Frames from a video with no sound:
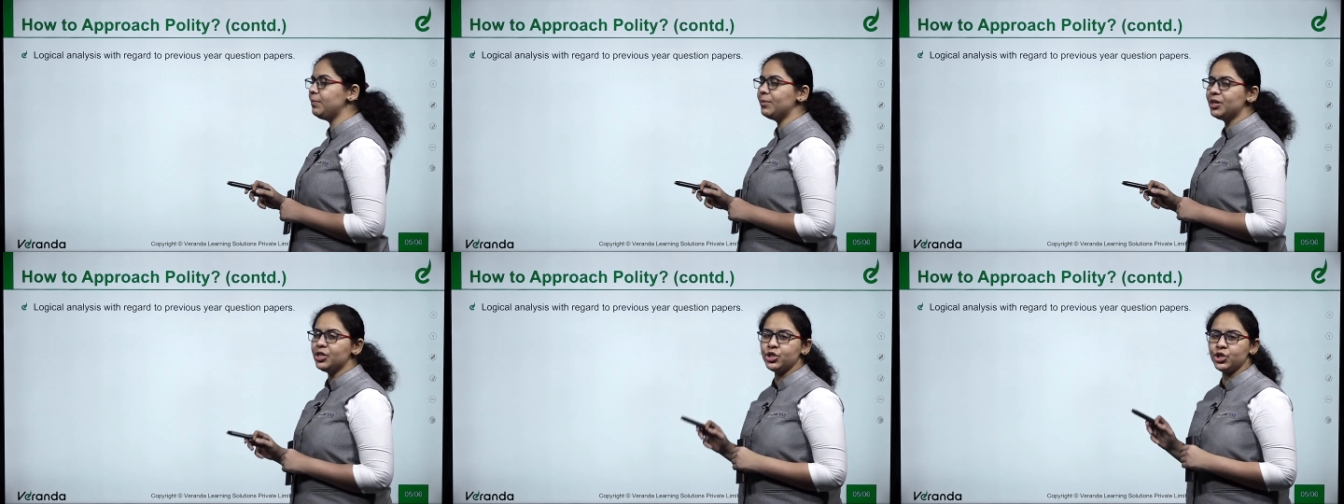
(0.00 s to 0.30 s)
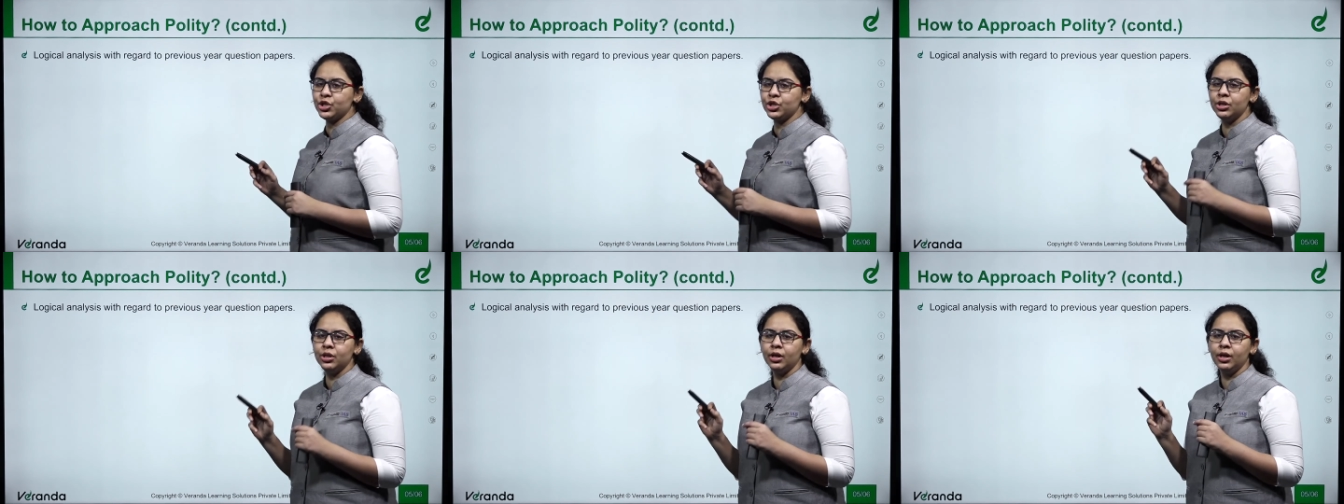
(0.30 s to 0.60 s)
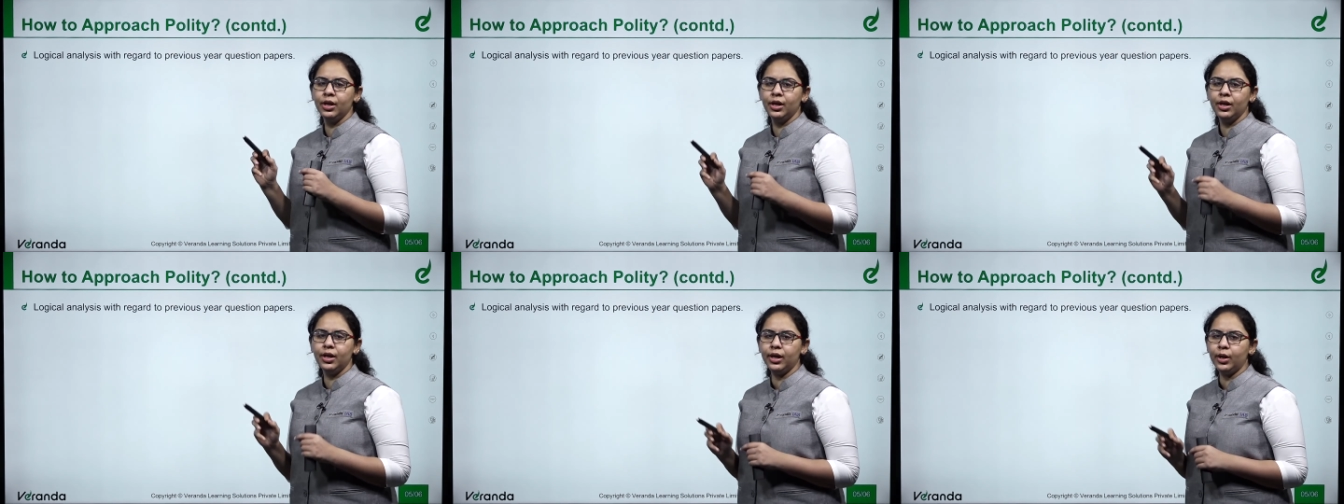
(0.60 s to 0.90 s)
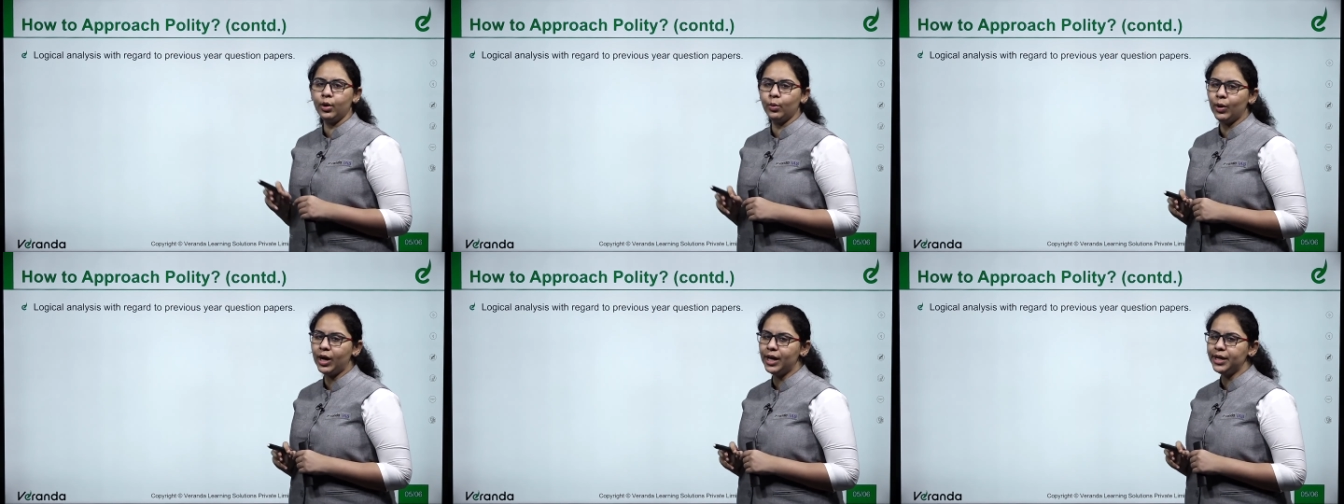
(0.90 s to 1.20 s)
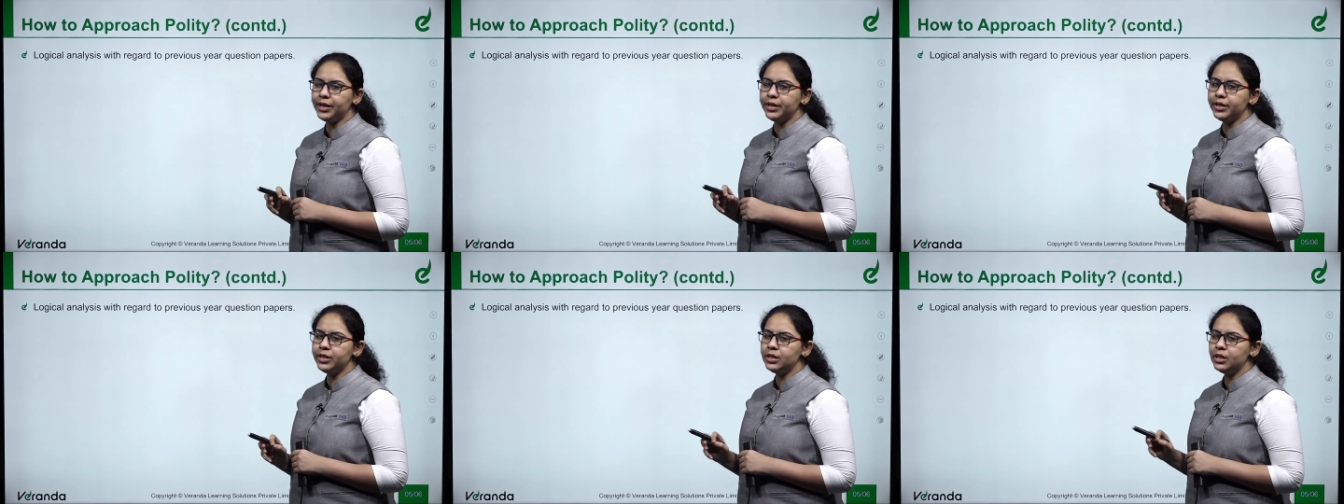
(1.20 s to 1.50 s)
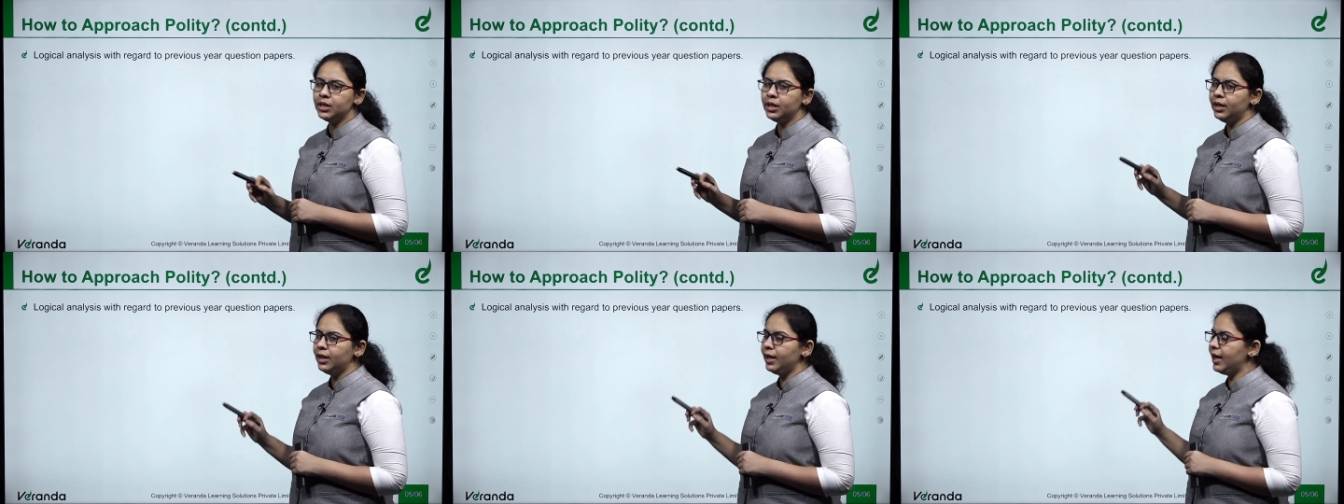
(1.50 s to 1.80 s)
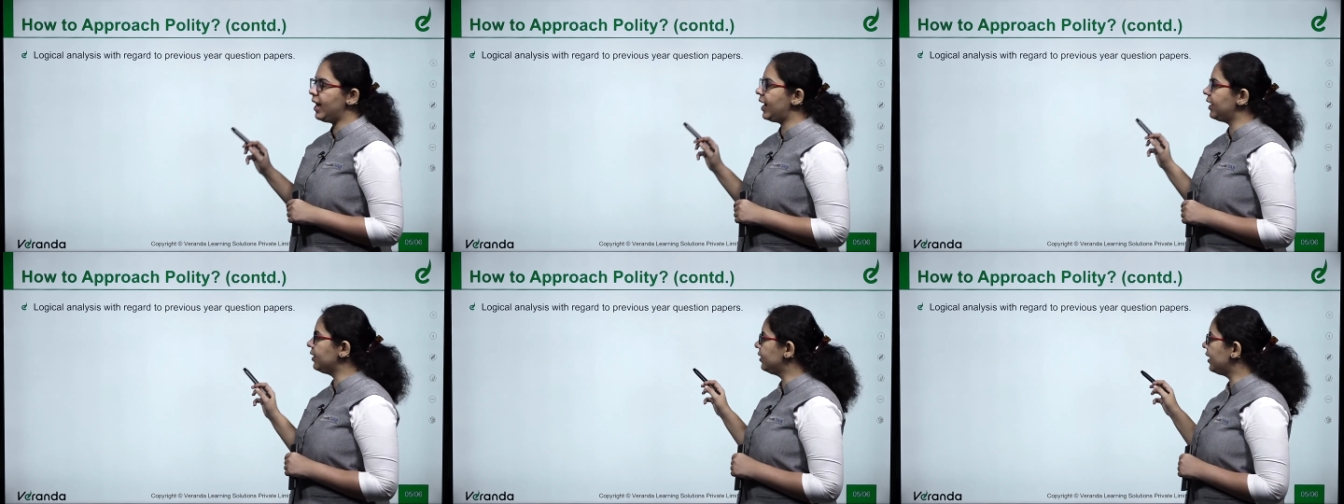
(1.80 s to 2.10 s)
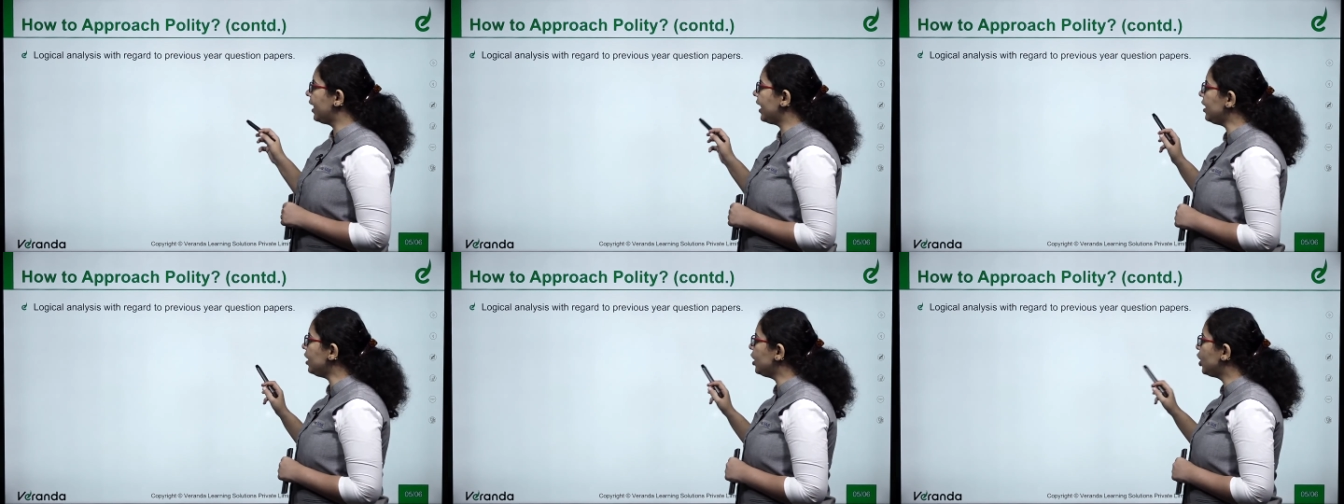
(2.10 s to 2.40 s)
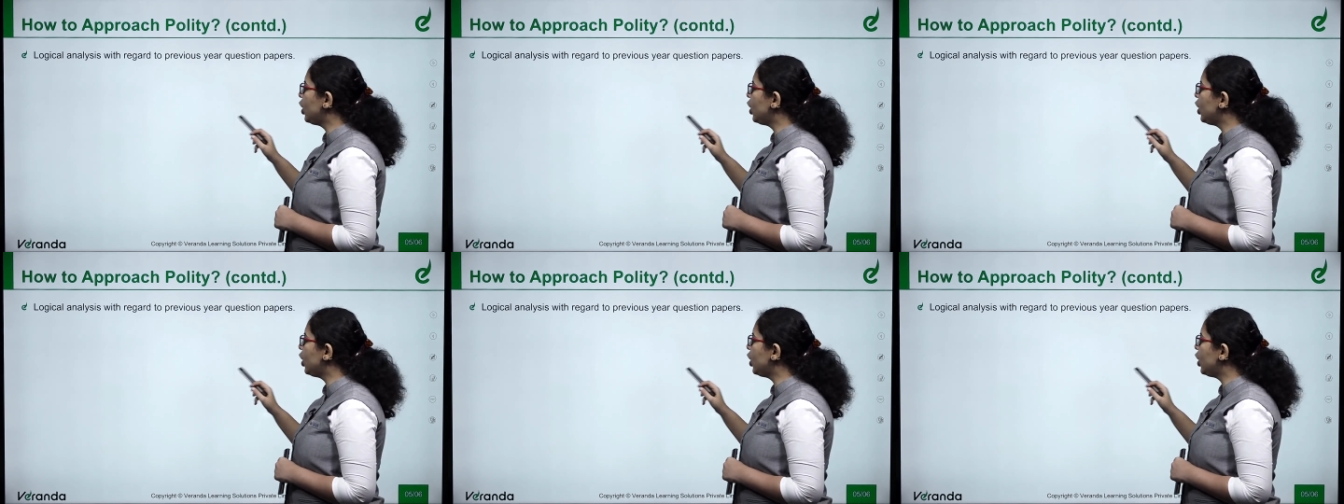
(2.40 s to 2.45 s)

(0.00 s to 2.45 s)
much required, and then